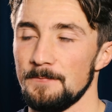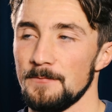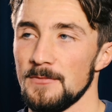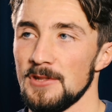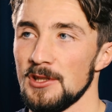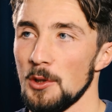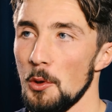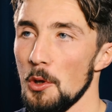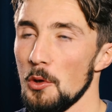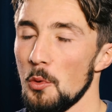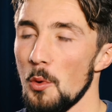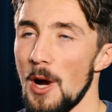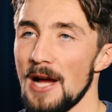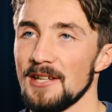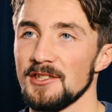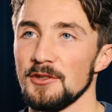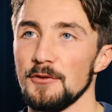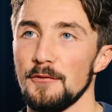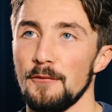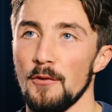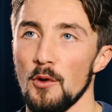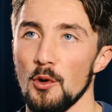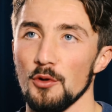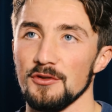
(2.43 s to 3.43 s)
So Iguazu
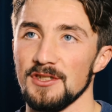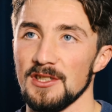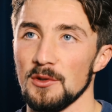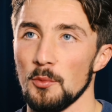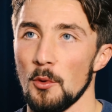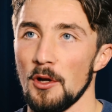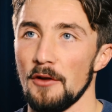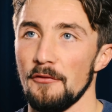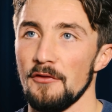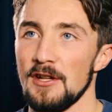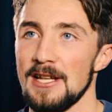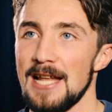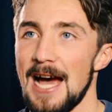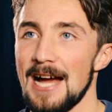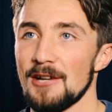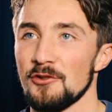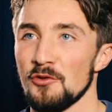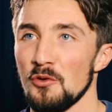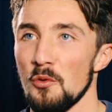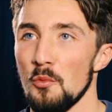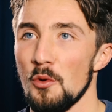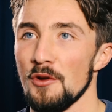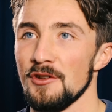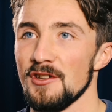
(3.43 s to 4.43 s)
Falls is one of the
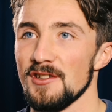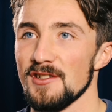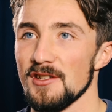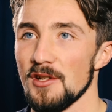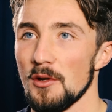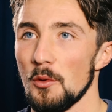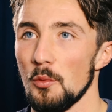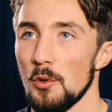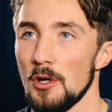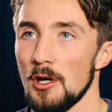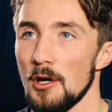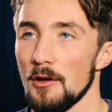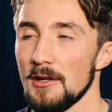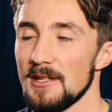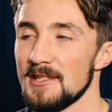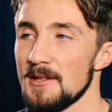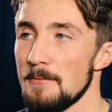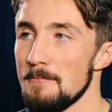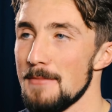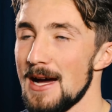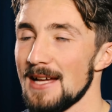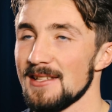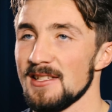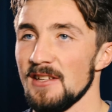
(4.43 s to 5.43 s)
natural wonders of the world. It's a
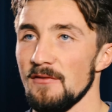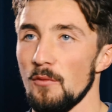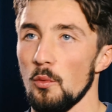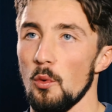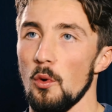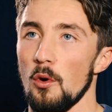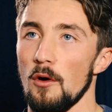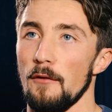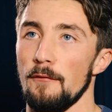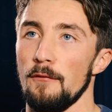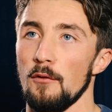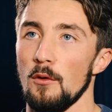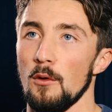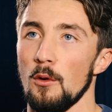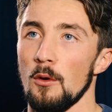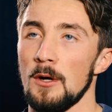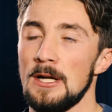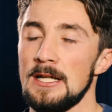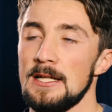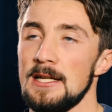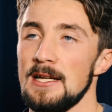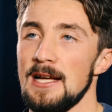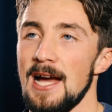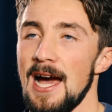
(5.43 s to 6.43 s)
massive waterfall,
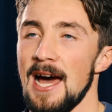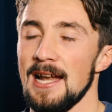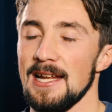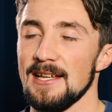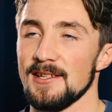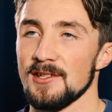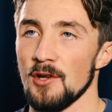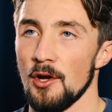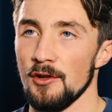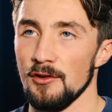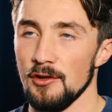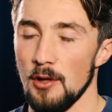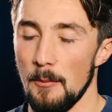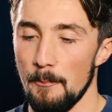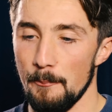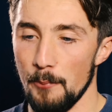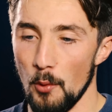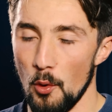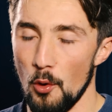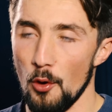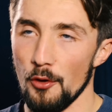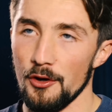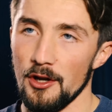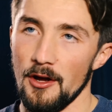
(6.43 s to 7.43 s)
and it's on the
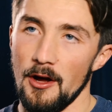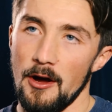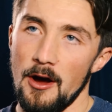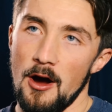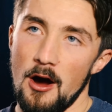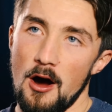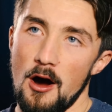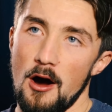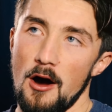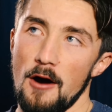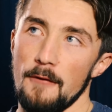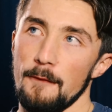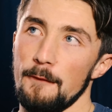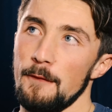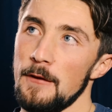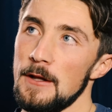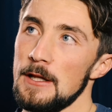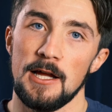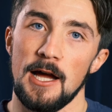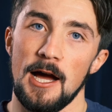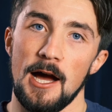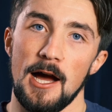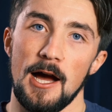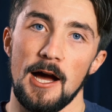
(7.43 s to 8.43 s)
border of
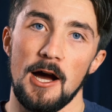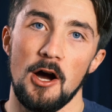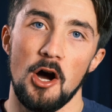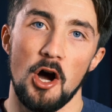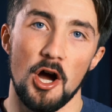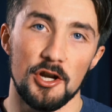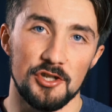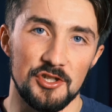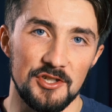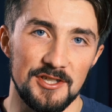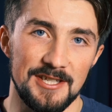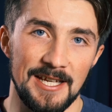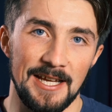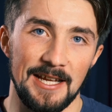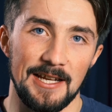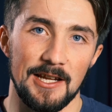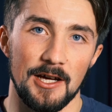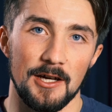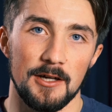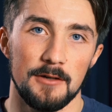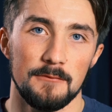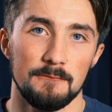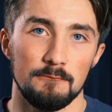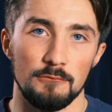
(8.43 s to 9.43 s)

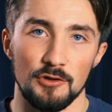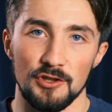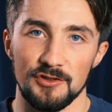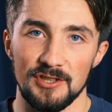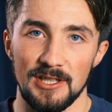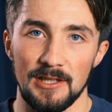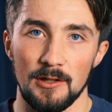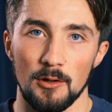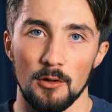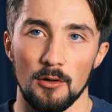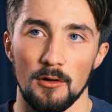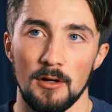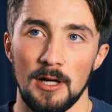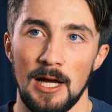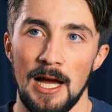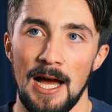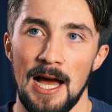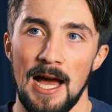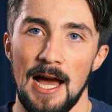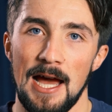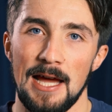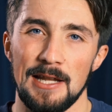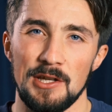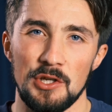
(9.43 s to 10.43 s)
Argentina, Brazil,
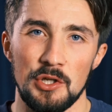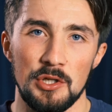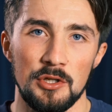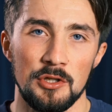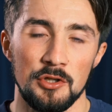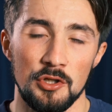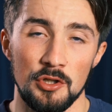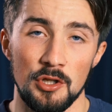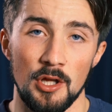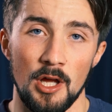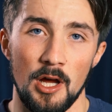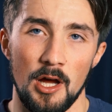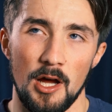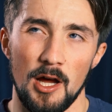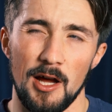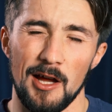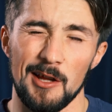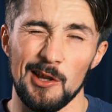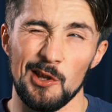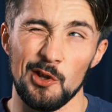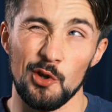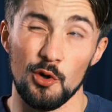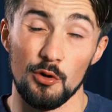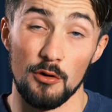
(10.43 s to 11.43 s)
and
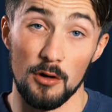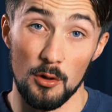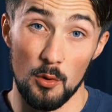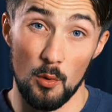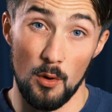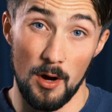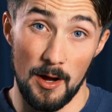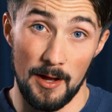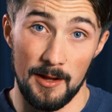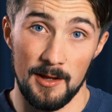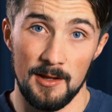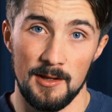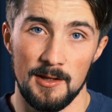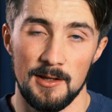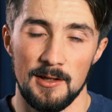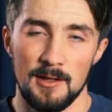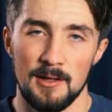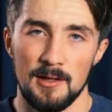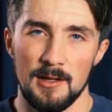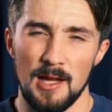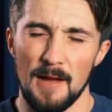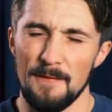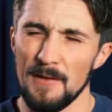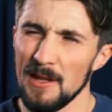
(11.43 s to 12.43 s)
Uruguay.
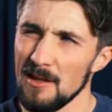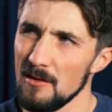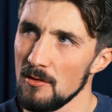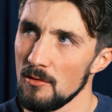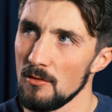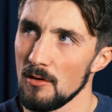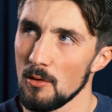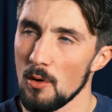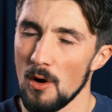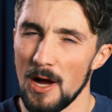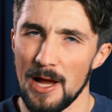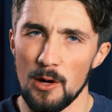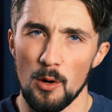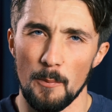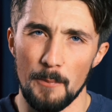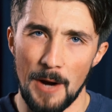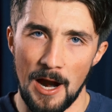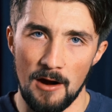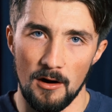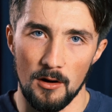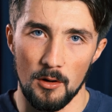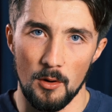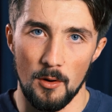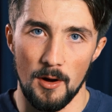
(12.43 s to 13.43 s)
I think Uruguay or
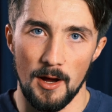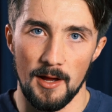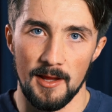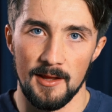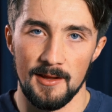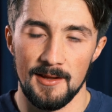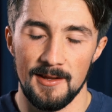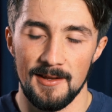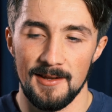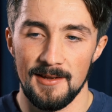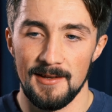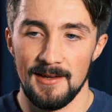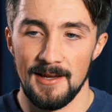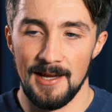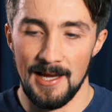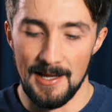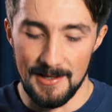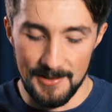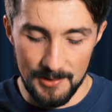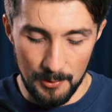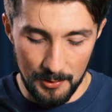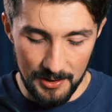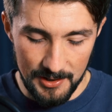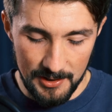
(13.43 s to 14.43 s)
Paraguay.
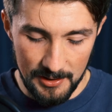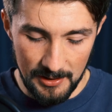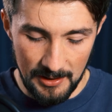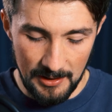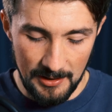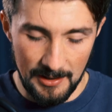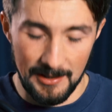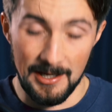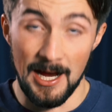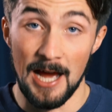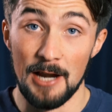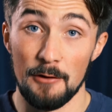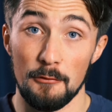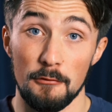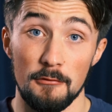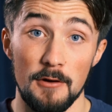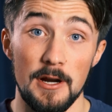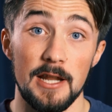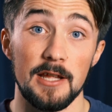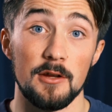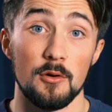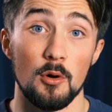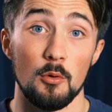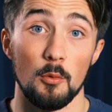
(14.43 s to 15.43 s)
And so it's kind of a
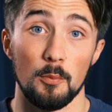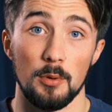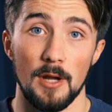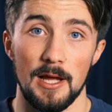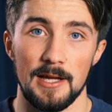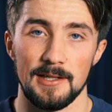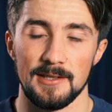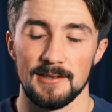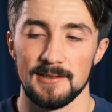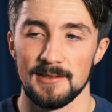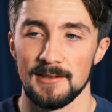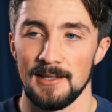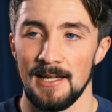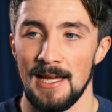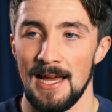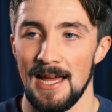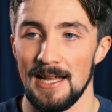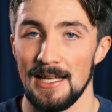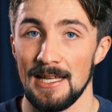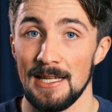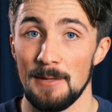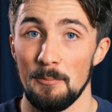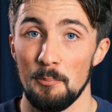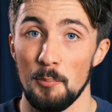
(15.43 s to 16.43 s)
really cool place,
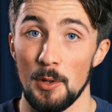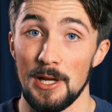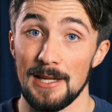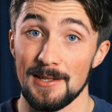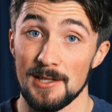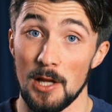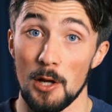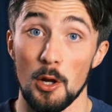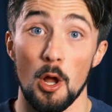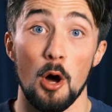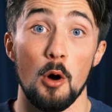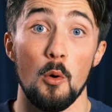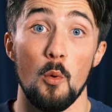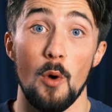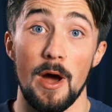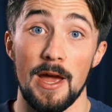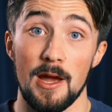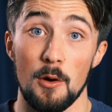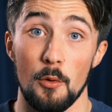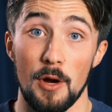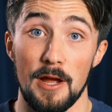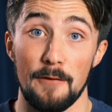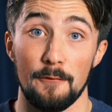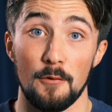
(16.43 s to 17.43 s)
but it's a long
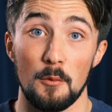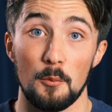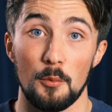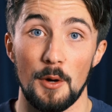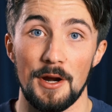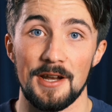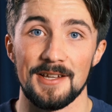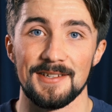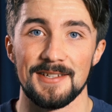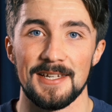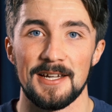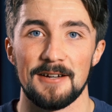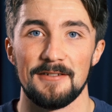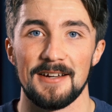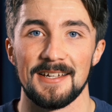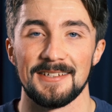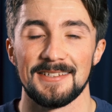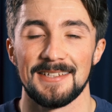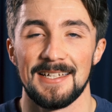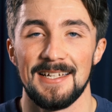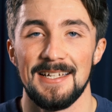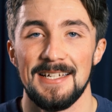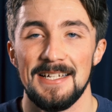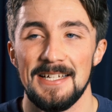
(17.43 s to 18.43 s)
way away from Buenos
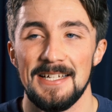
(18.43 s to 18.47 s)
Aires.